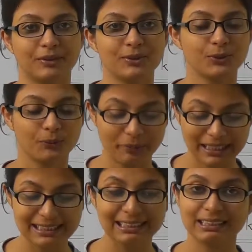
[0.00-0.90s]
So
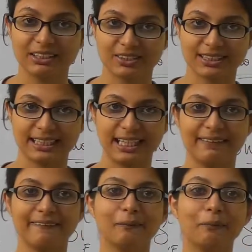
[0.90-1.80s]
basically you are
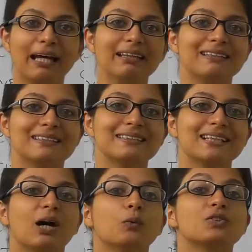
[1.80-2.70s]
saying the man
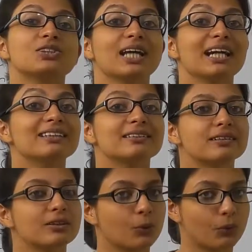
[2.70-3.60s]
is outside
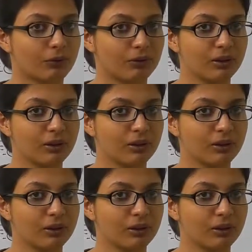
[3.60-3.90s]
the door.